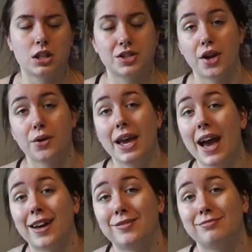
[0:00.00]
so
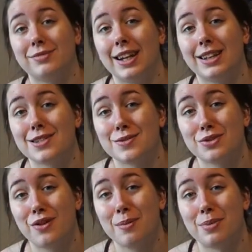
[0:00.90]
yeah, click the
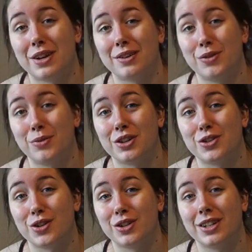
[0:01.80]
subscribe button if you want to
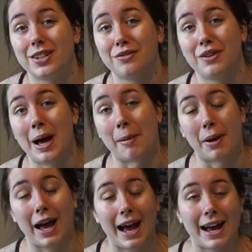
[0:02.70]
join the
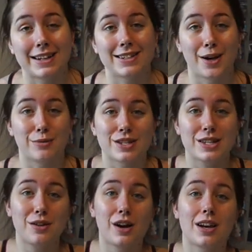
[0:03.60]
fam, and I will
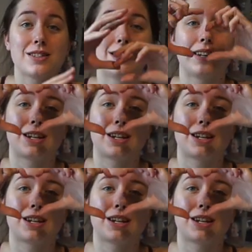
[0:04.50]
see you guys in the